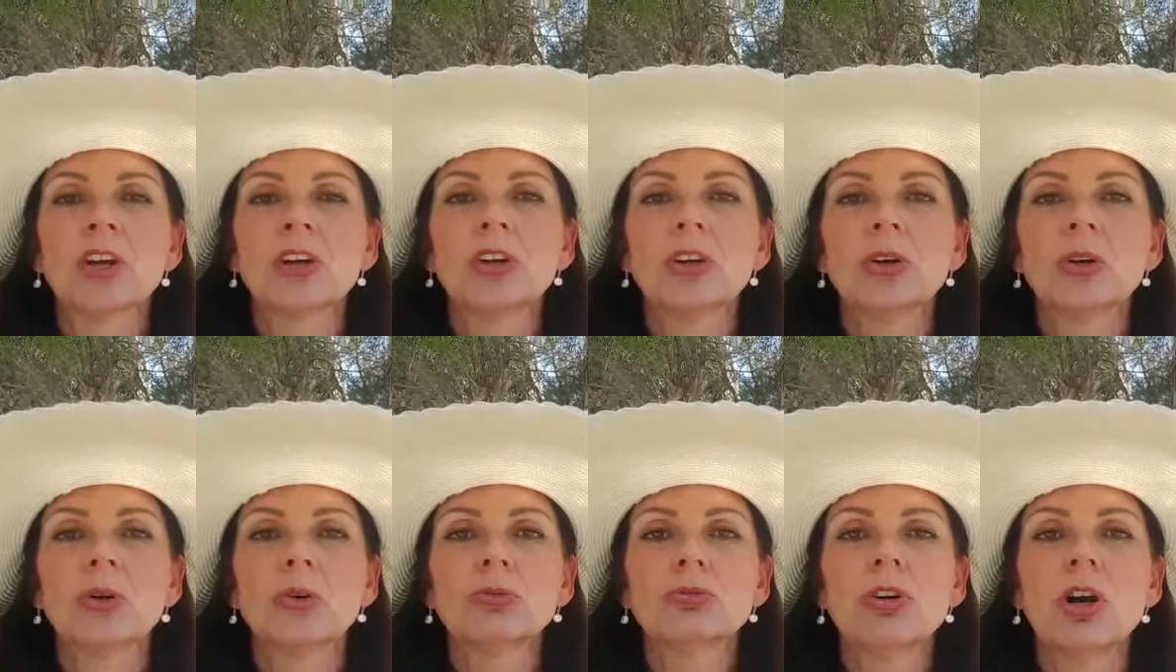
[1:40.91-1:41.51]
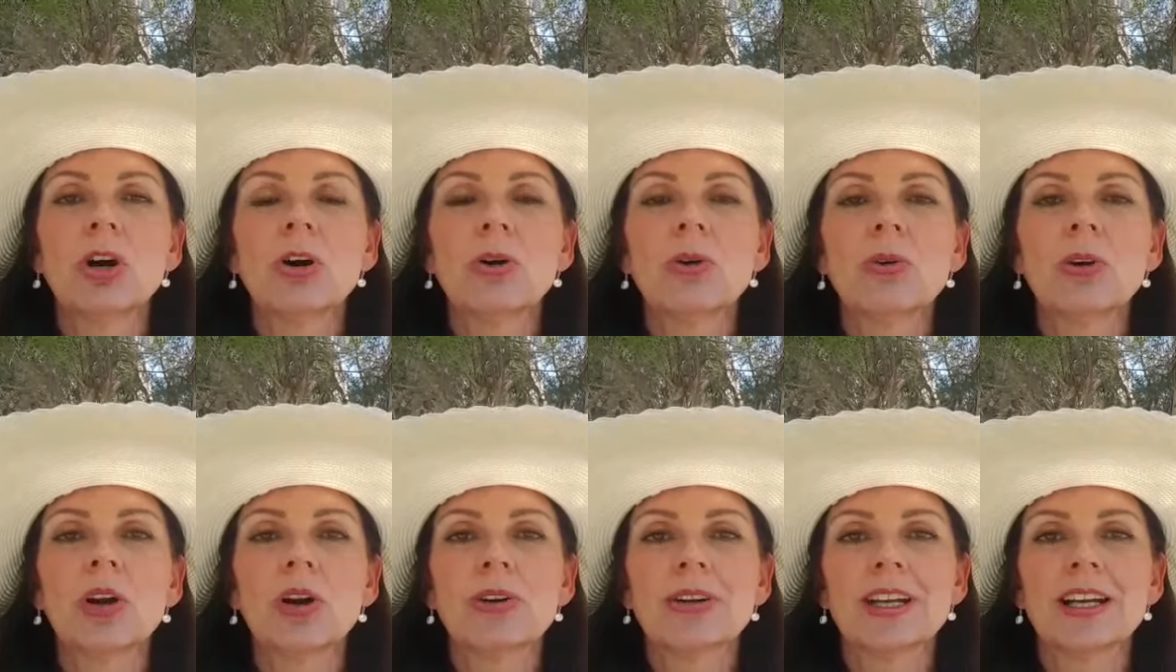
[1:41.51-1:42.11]
Your role
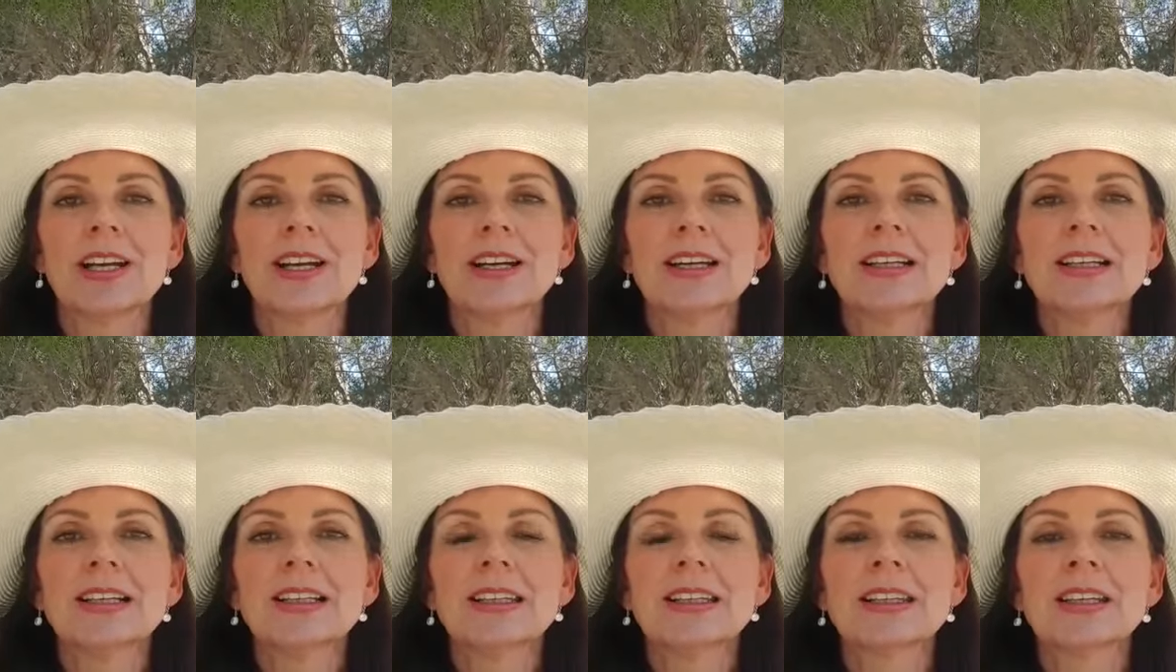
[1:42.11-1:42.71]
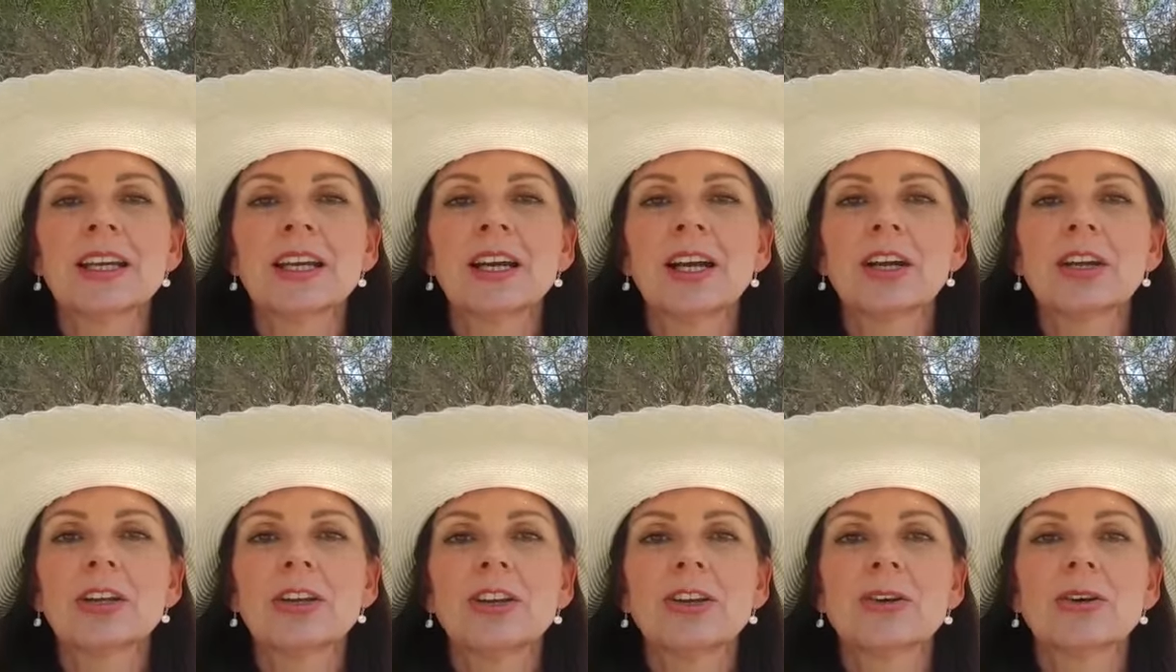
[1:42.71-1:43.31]
on Earth,
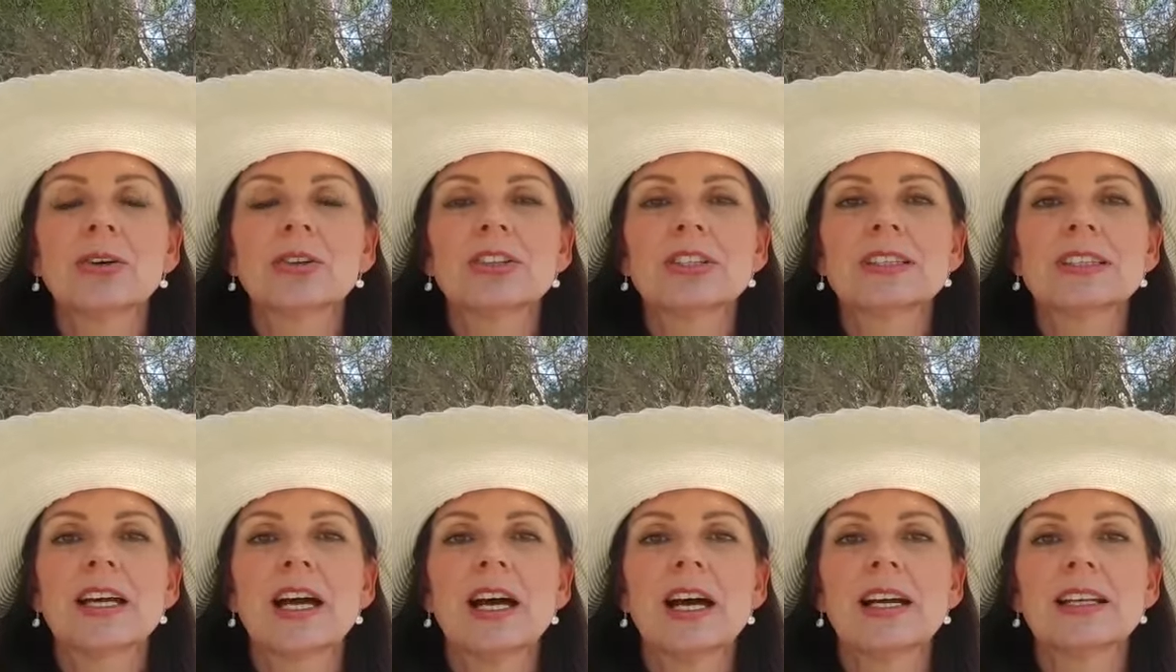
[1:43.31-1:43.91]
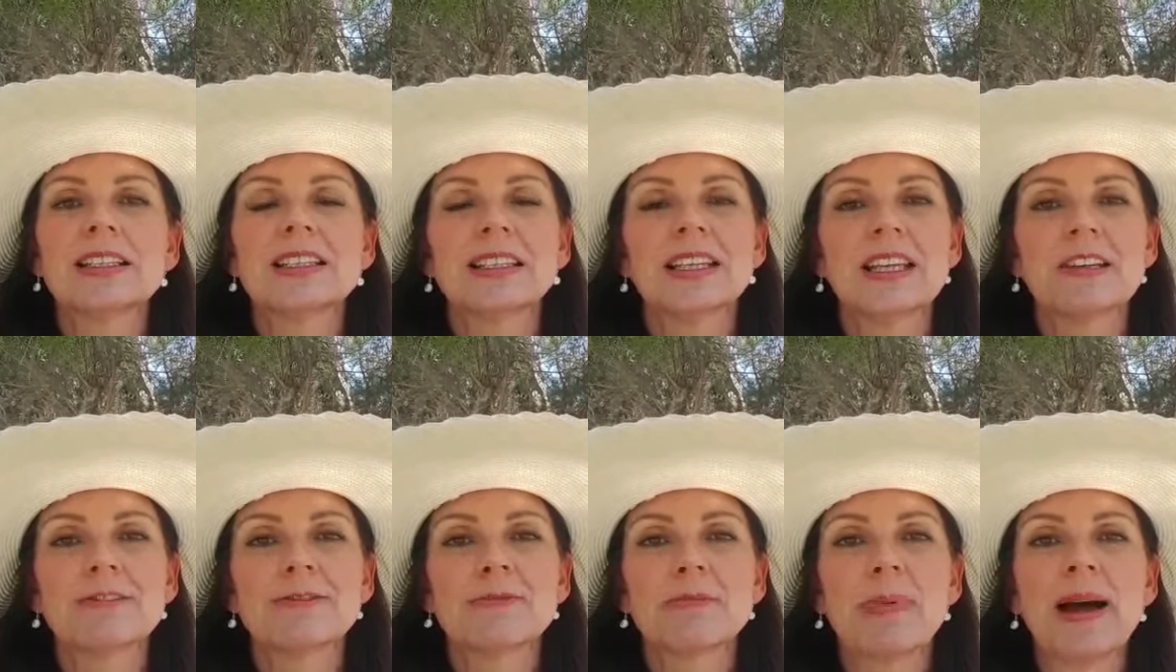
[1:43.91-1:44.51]
your desire to
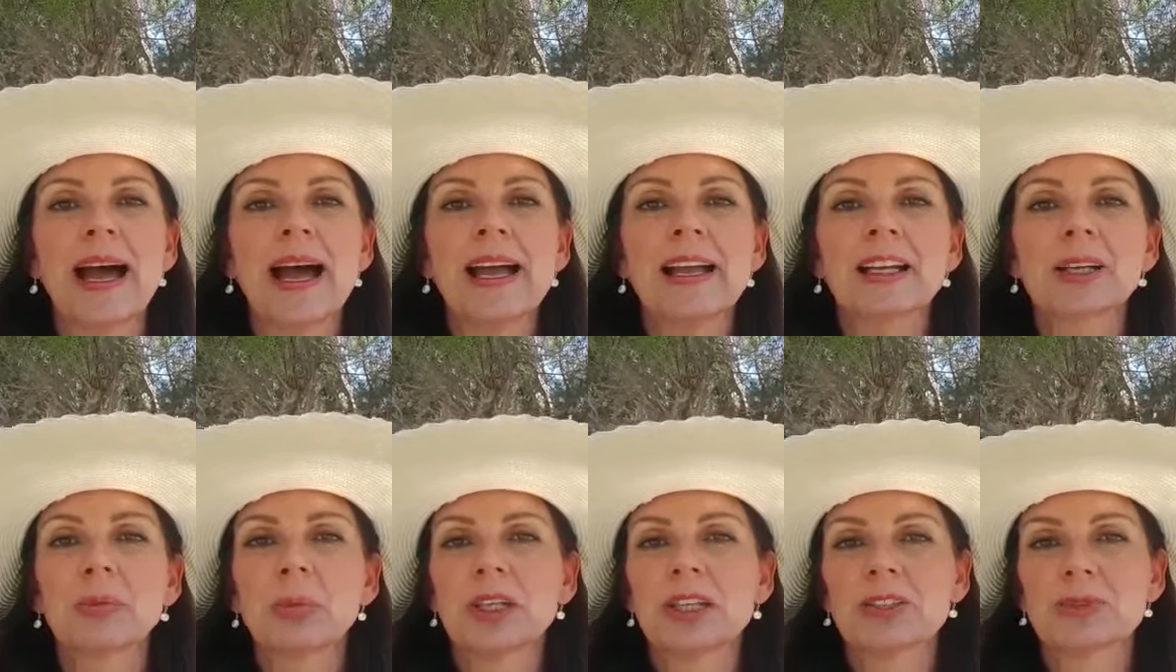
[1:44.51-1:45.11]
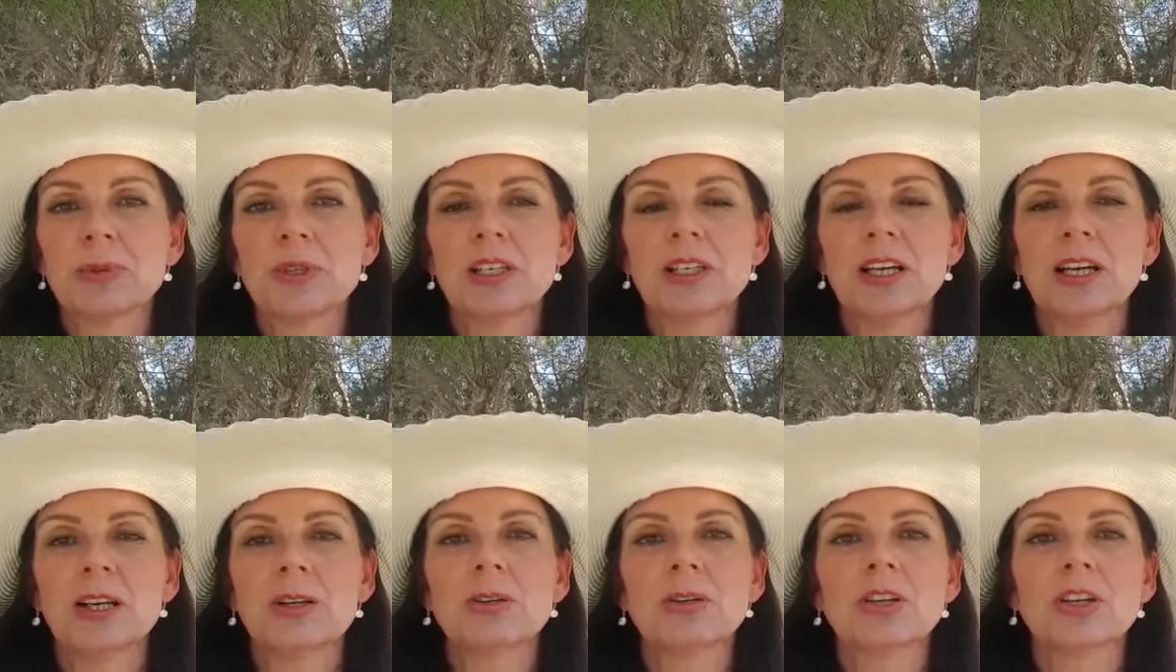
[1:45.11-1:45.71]
give back, because we
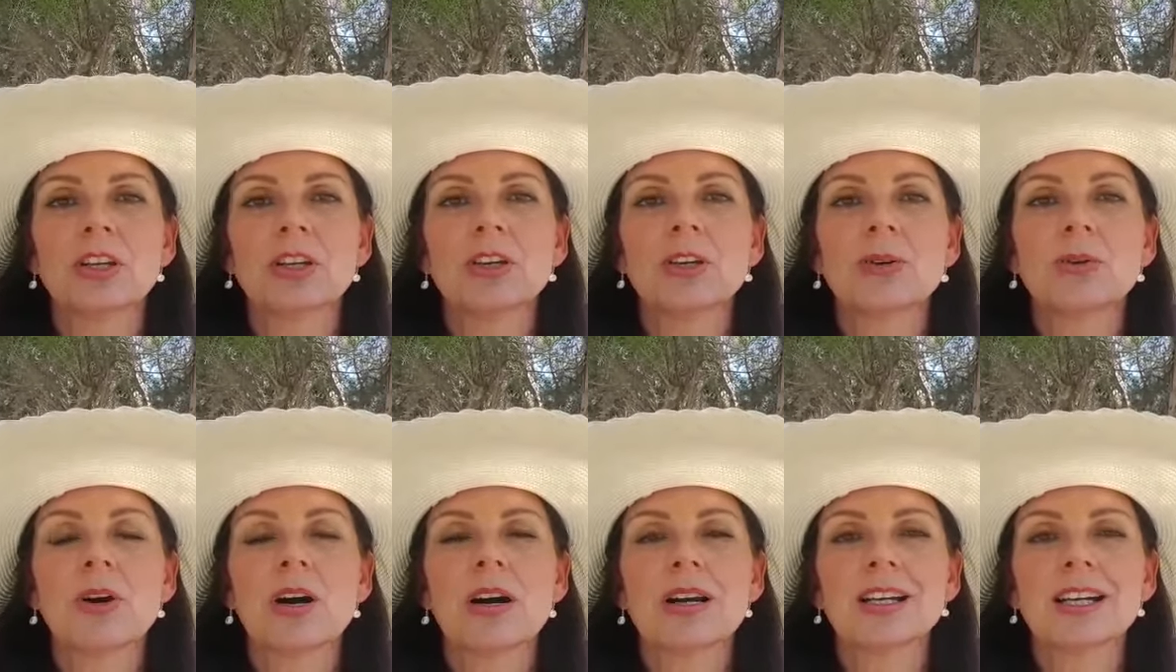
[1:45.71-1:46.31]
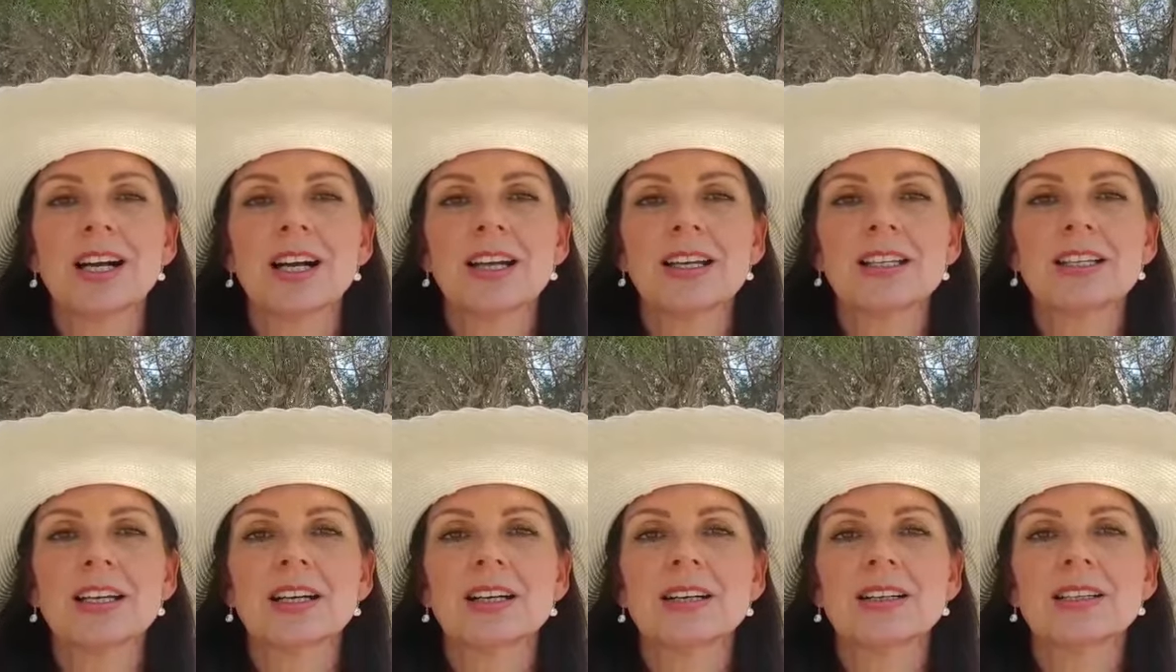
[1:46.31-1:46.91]
know that you are
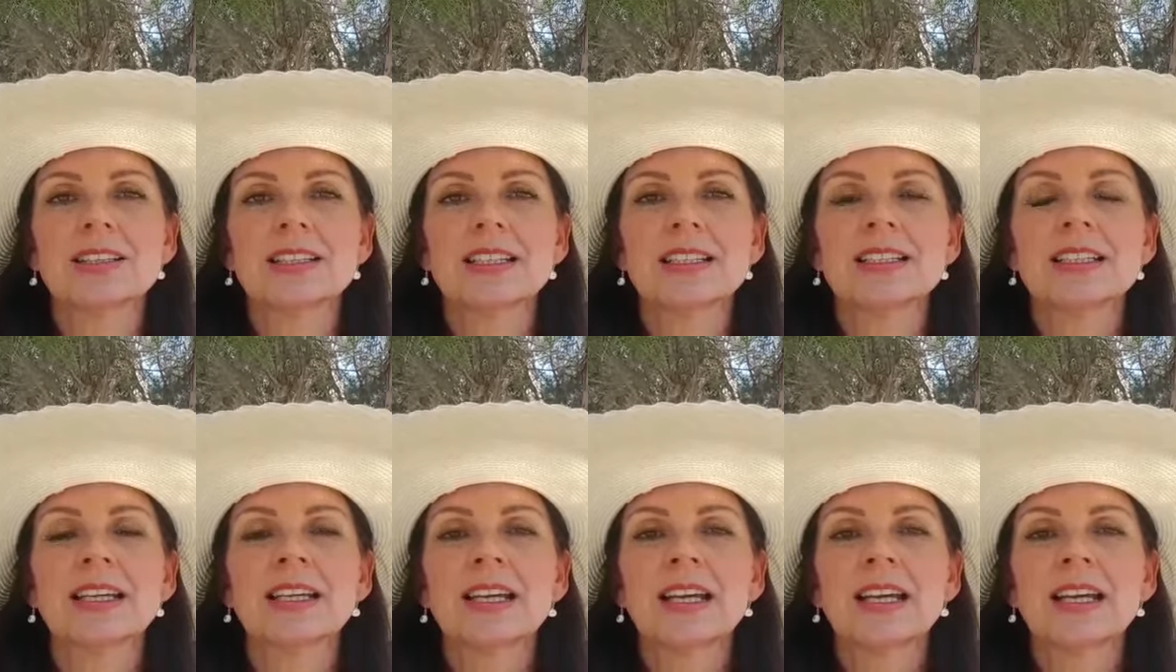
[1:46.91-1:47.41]
kind-hearted